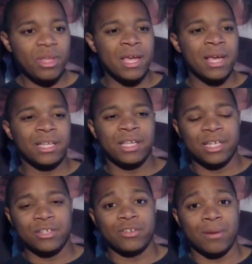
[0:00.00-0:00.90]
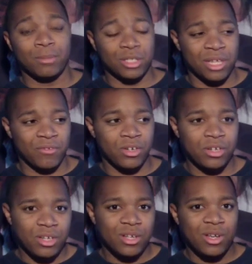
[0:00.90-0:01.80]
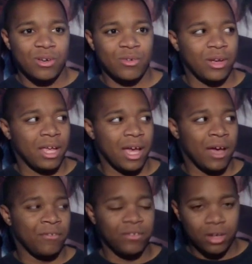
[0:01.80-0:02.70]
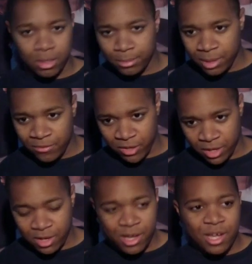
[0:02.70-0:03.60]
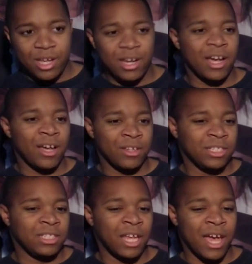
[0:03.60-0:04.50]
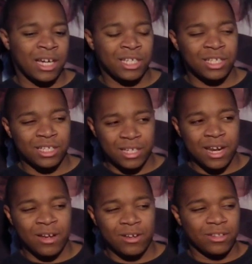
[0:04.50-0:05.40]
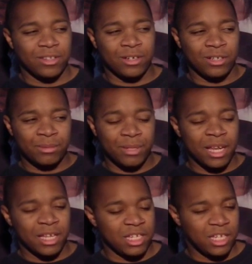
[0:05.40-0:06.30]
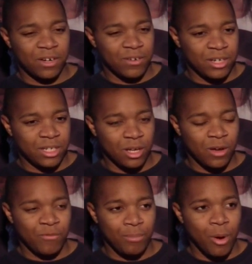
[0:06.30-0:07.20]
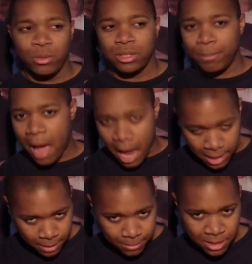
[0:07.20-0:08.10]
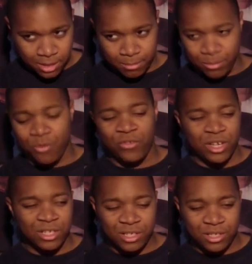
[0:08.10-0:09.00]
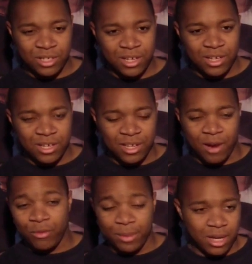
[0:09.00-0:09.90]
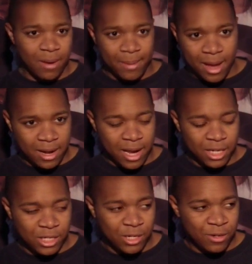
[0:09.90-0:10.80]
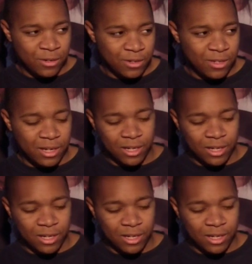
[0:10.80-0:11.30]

And to get into number 7, we have Oblivion. Now, this is actually, there's been a series of post-apocalyptic movies that will be coming out next year.